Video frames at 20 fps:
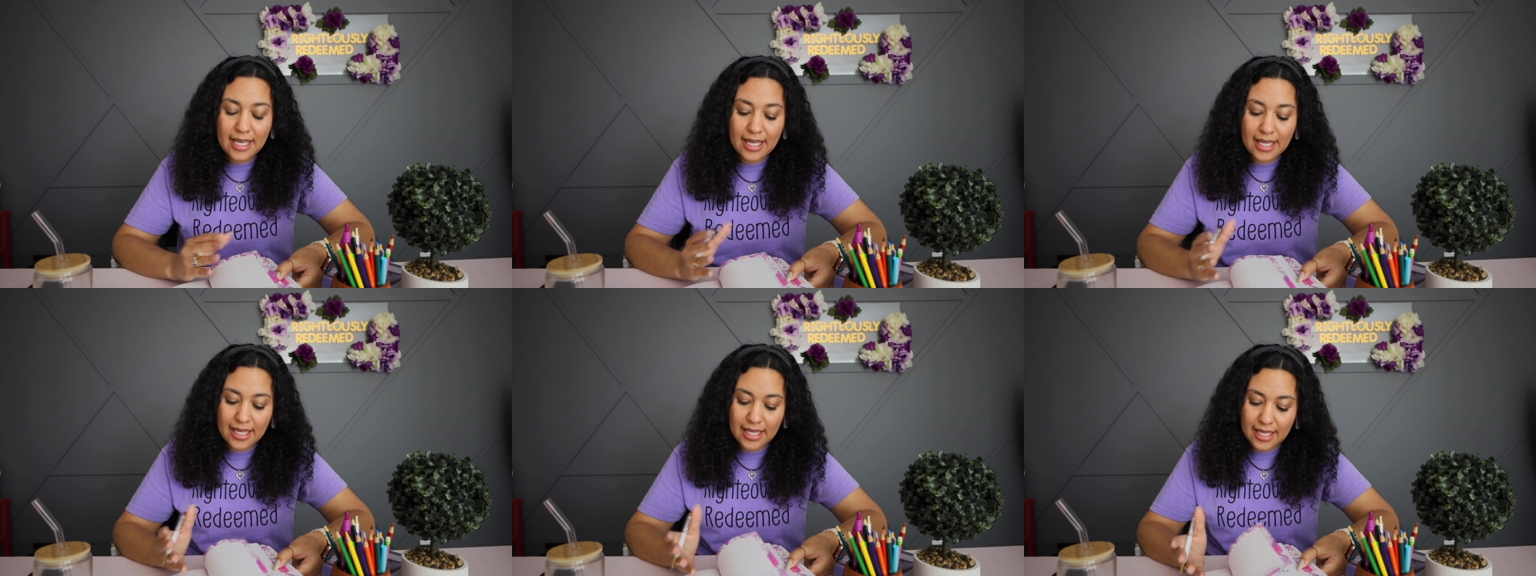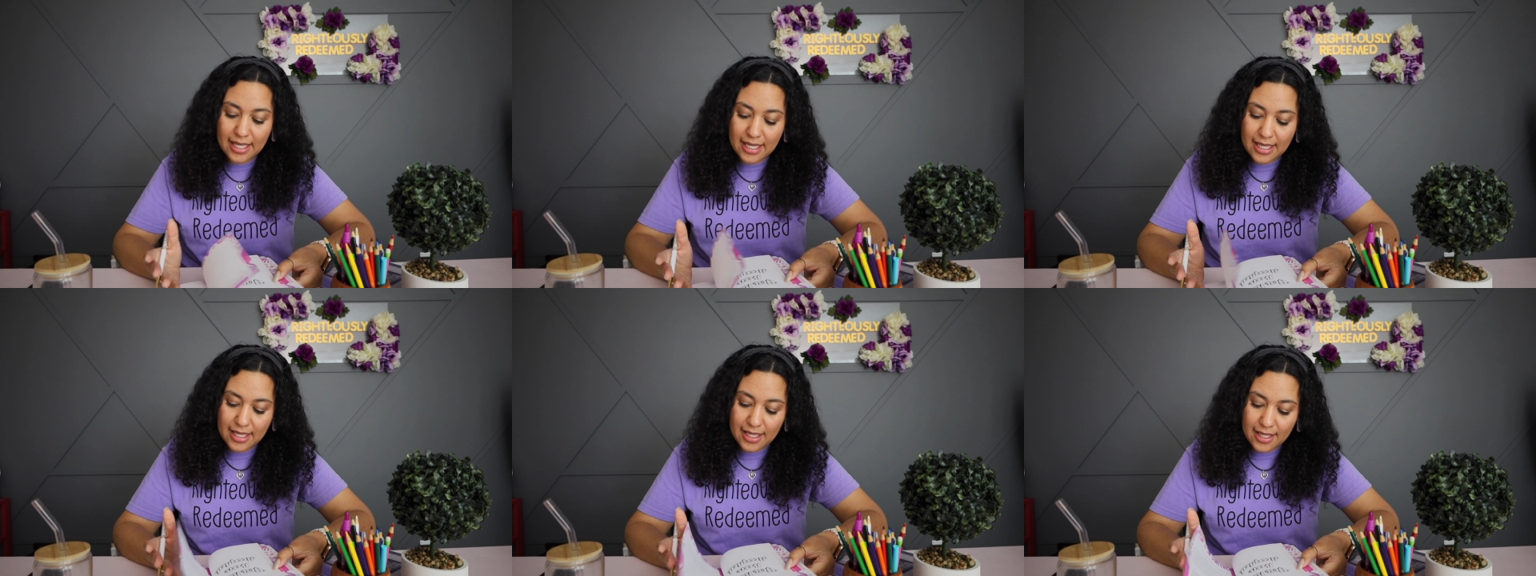
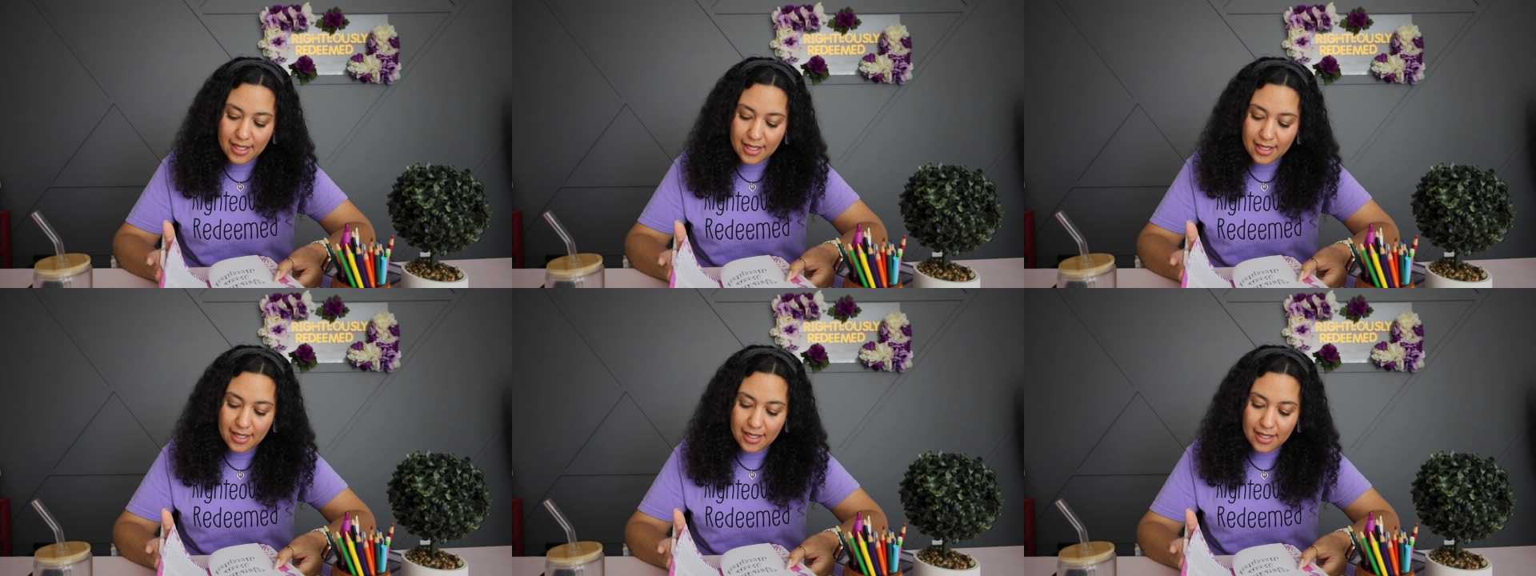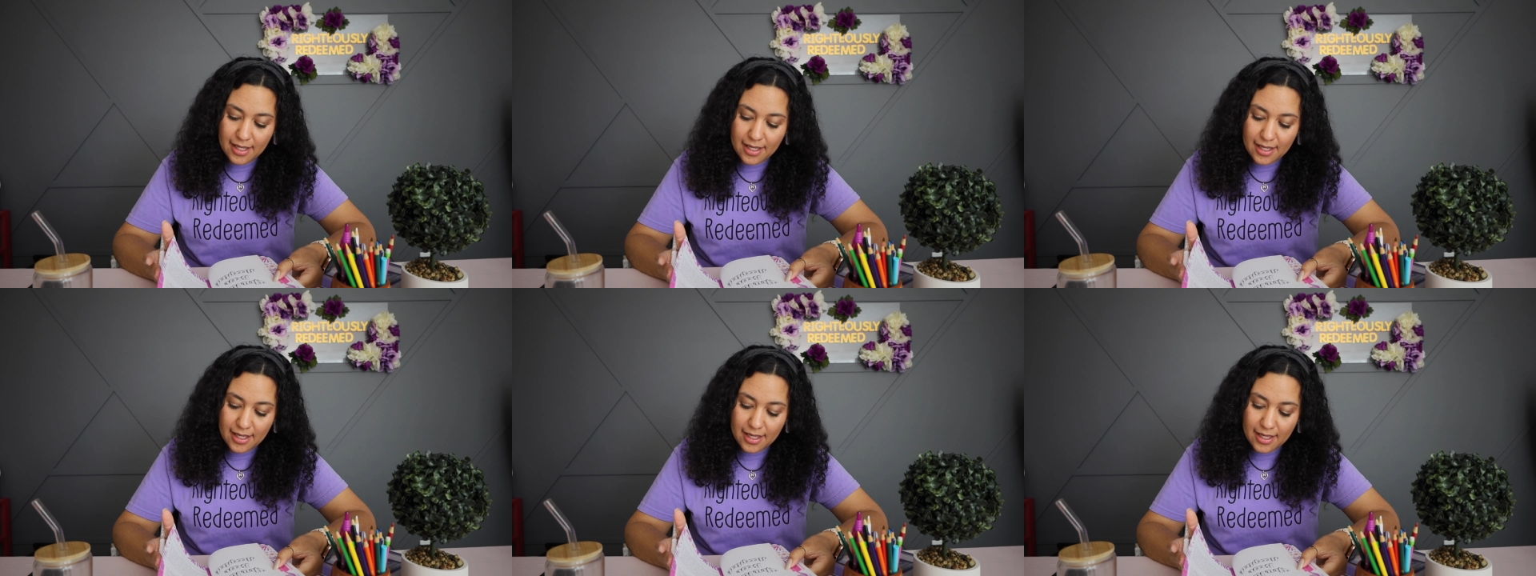
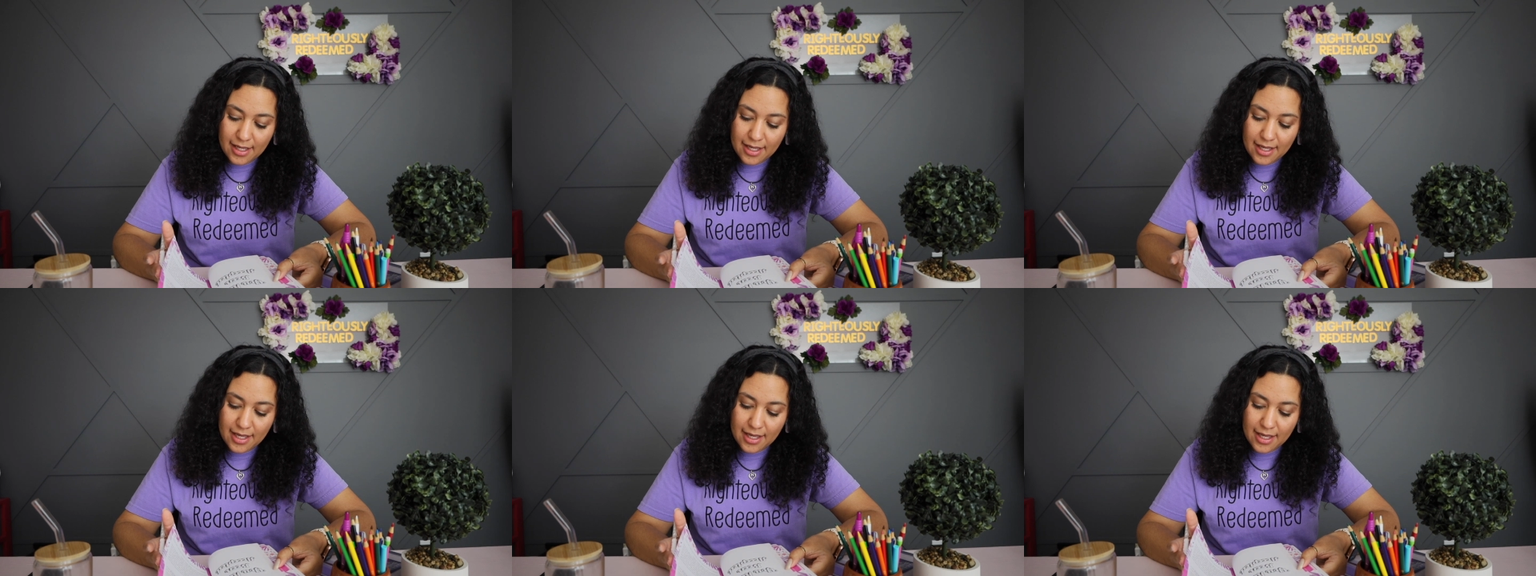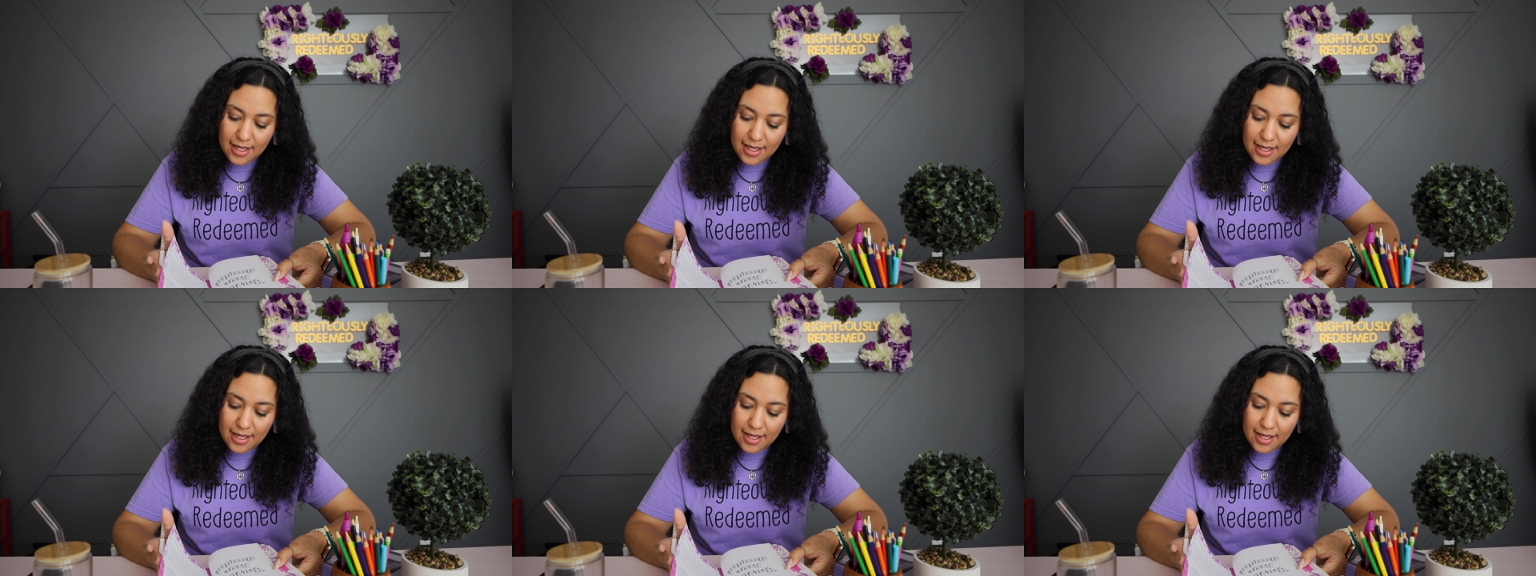No one is speaking in this clip.